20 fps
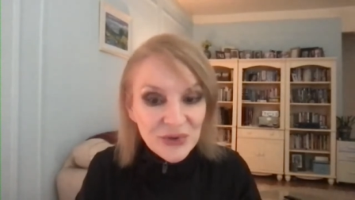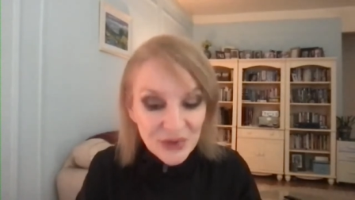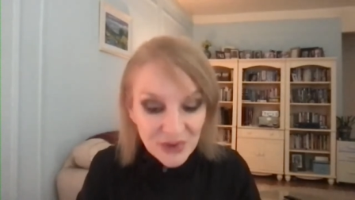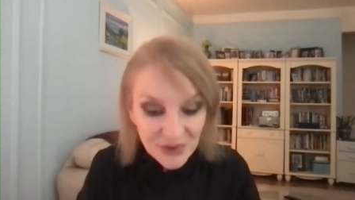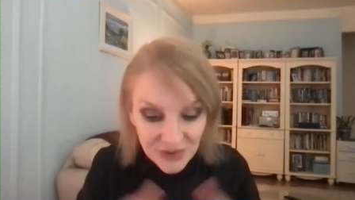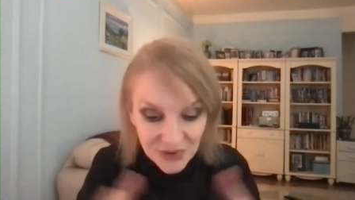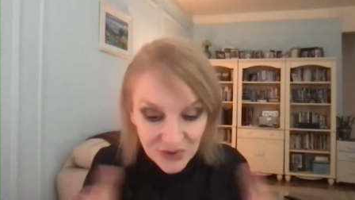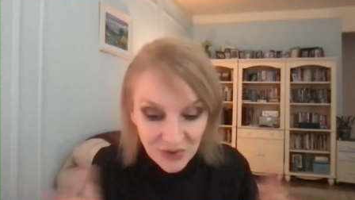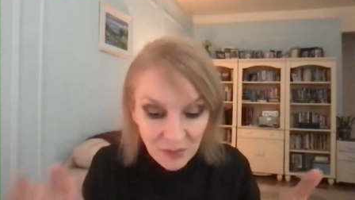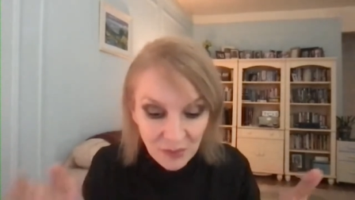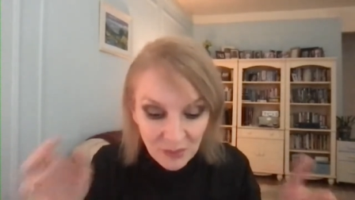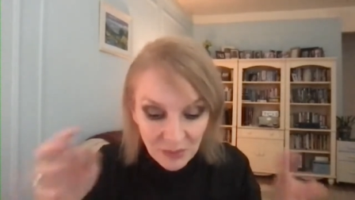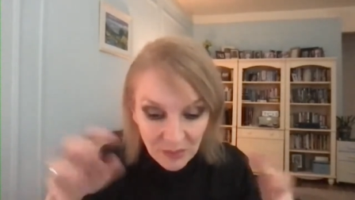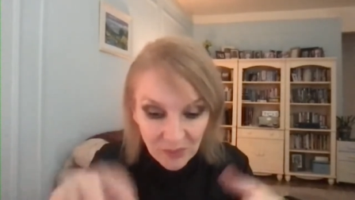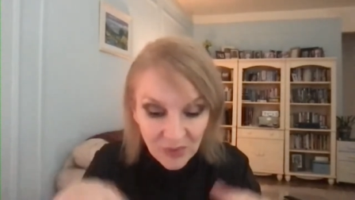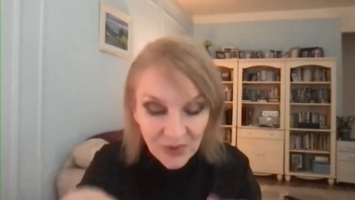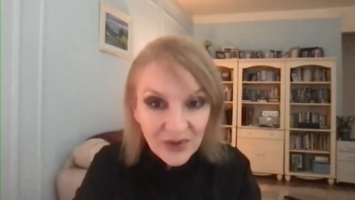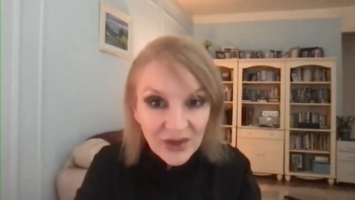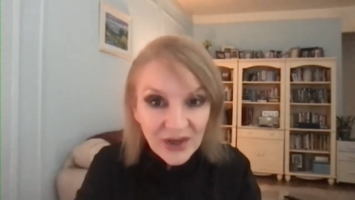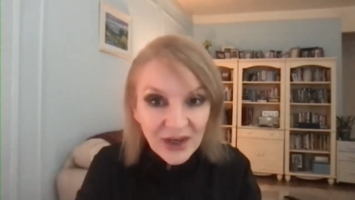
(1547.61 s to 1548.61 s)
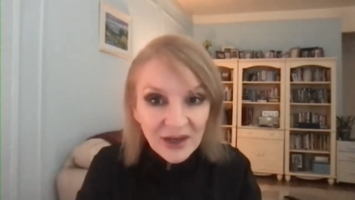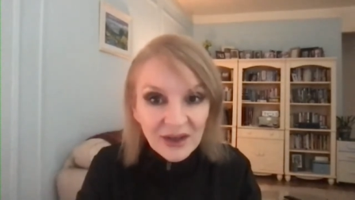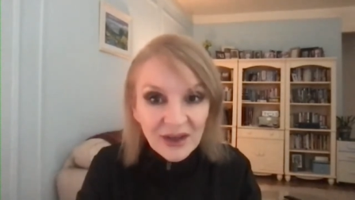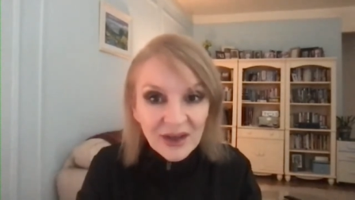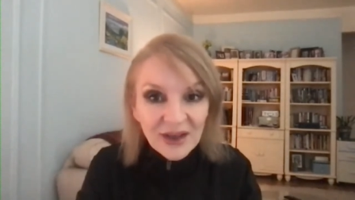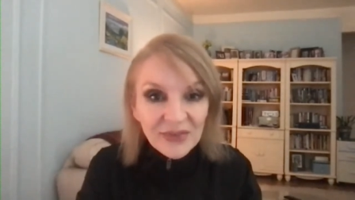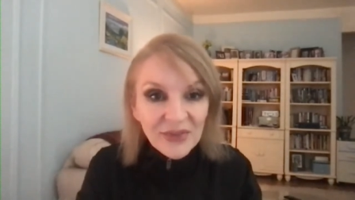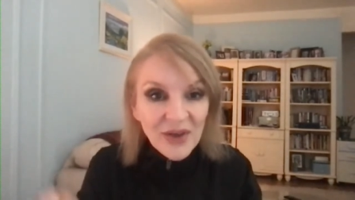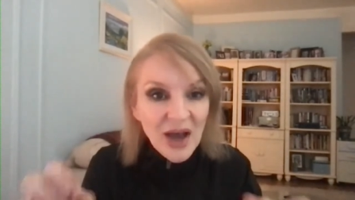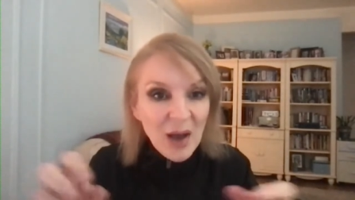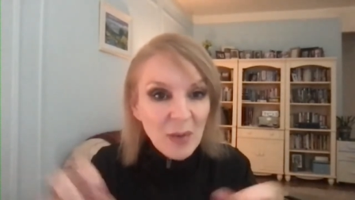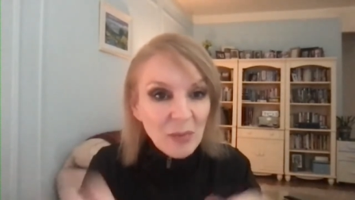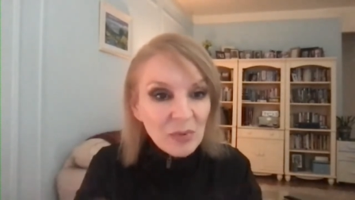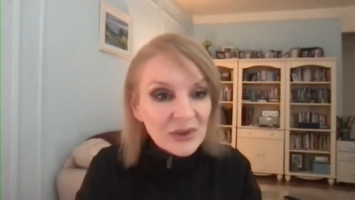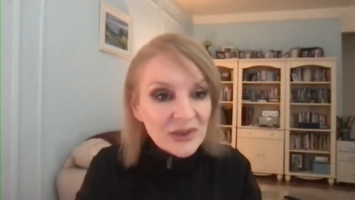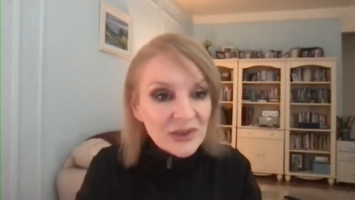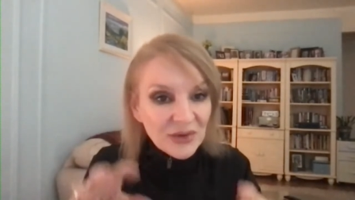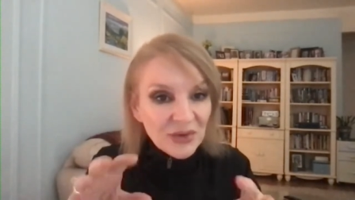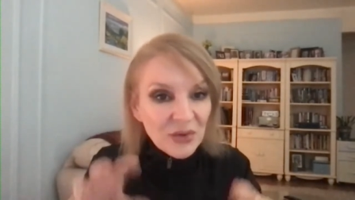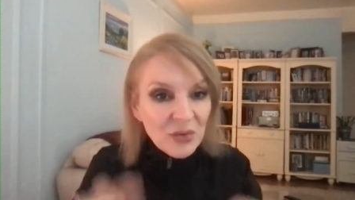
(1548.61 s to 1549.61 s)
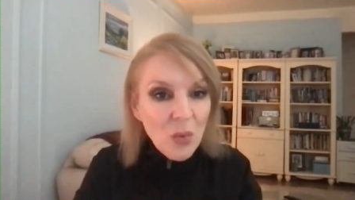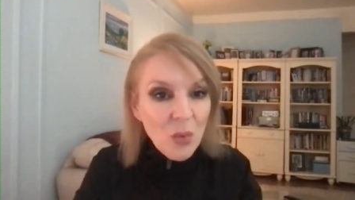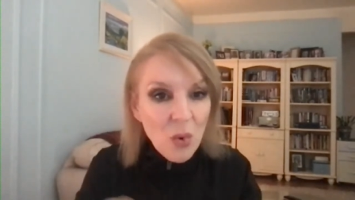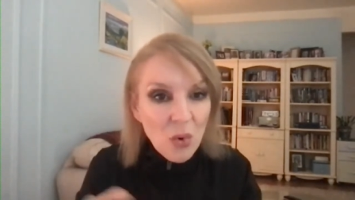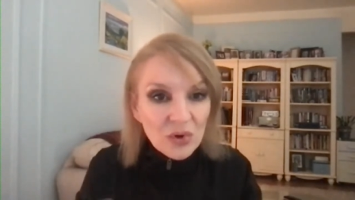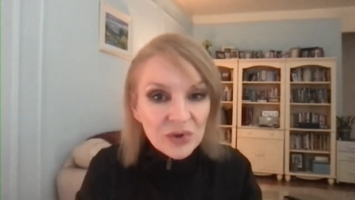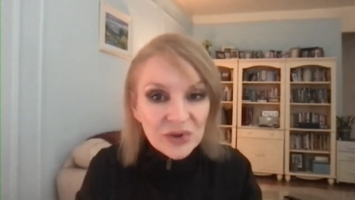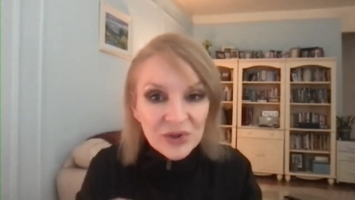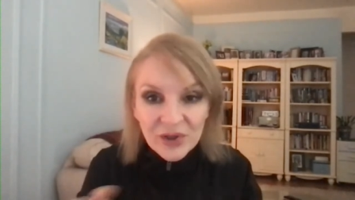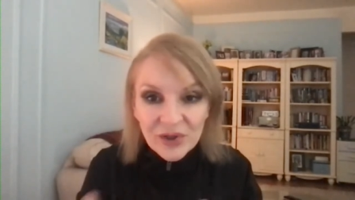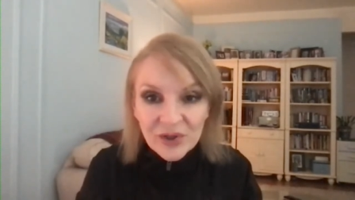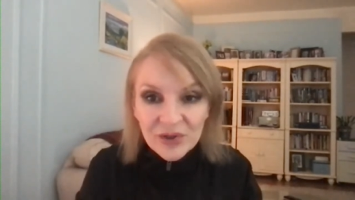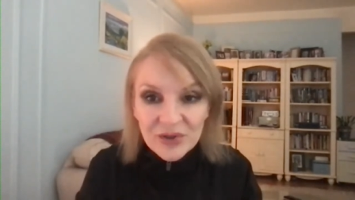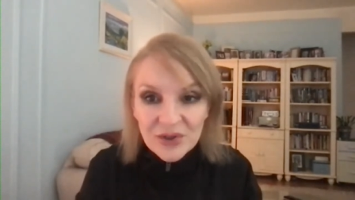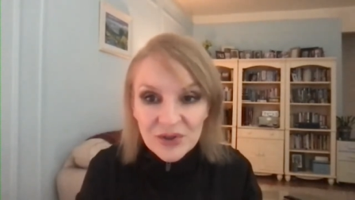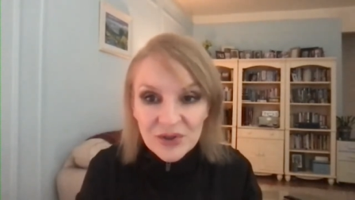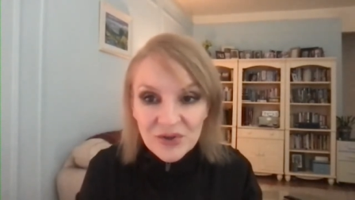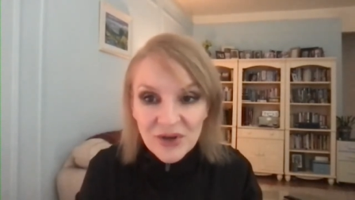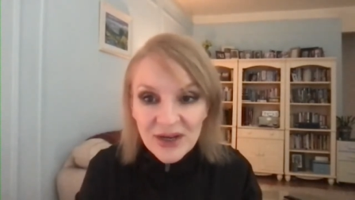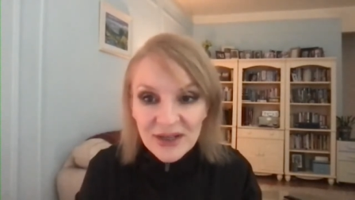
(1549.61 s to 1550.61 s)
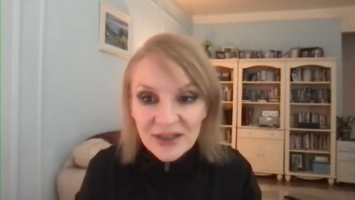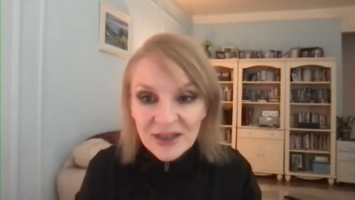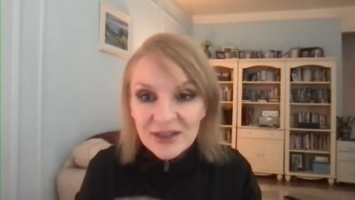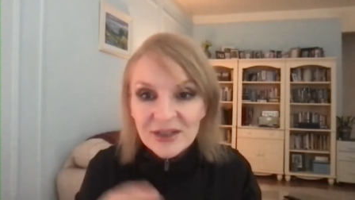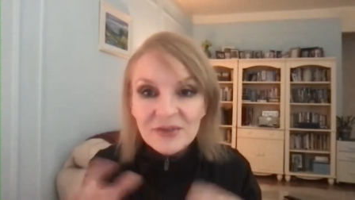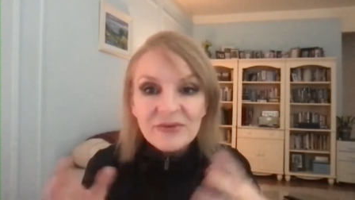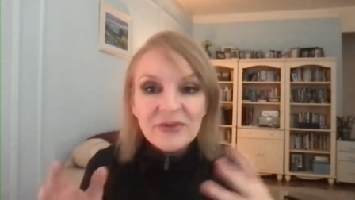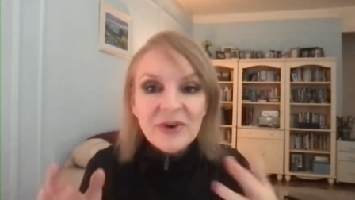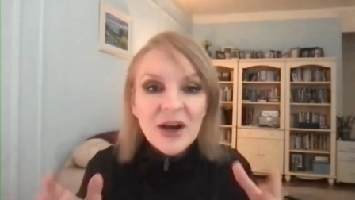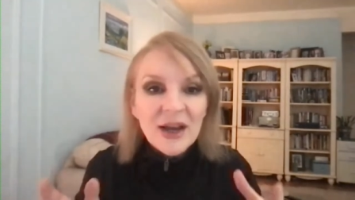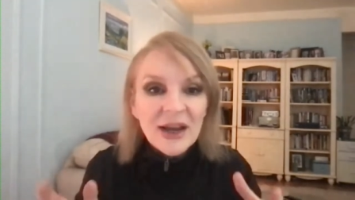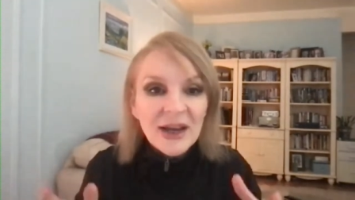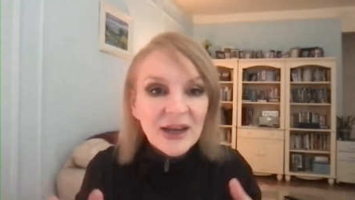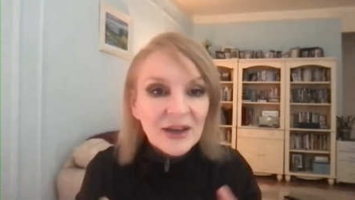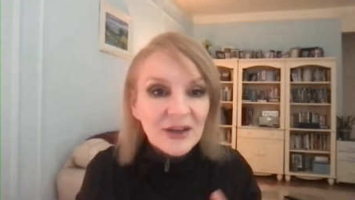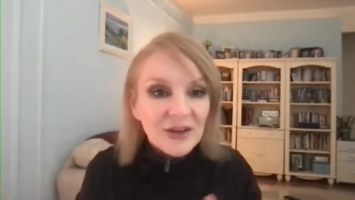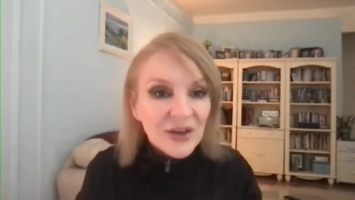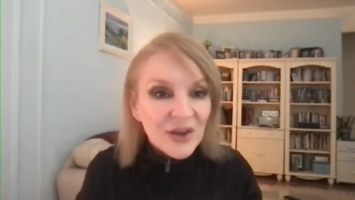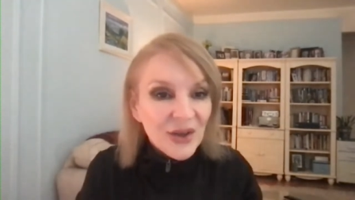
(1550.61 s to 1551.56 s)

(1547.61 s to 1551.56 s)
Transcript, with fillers: You start putting the apples in the water to try to divine,